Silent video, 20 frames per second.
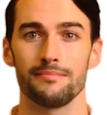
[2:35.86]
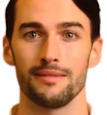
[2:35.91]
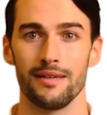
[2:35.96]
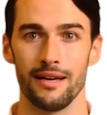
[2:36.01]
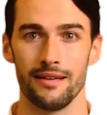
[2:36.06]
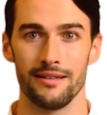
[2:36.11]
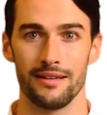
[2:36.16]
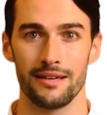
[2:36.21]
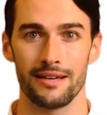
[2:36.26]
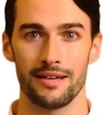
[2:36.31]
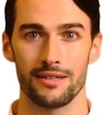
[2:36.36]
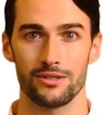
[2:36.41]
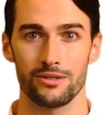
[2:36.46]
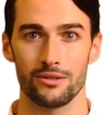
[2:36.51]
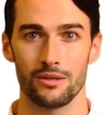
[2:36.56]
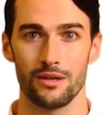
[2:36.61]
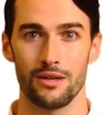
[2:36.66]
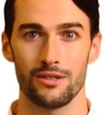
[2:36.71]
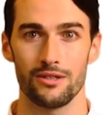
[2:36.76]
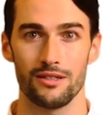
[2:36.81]
And the
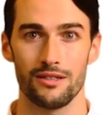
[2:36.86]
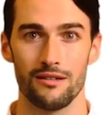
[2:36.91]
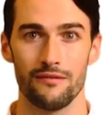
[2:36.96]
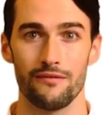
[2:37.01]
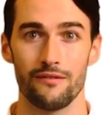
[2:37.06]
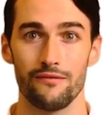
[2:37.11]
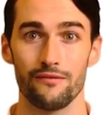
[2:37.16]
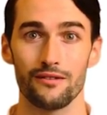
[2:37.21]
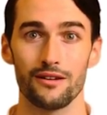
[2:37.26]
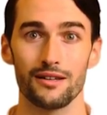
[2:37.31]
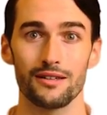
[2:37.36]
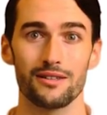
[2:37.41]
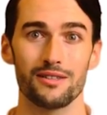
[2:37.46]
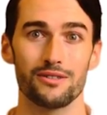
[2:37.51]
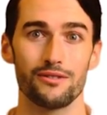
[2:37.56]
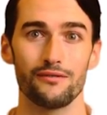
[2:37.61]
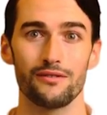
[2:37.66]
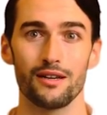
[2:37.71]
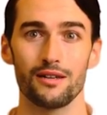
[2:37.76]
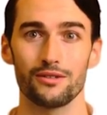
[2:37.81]
installation of the feed
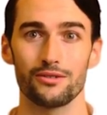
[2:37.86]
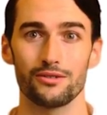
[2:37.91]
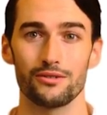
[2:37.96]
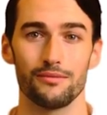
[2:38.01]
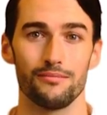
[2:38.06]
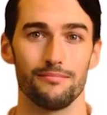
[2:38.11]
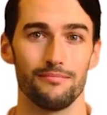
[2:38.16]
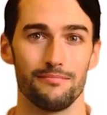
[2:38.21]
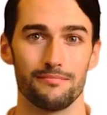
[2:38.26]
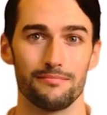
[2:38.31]
is finished.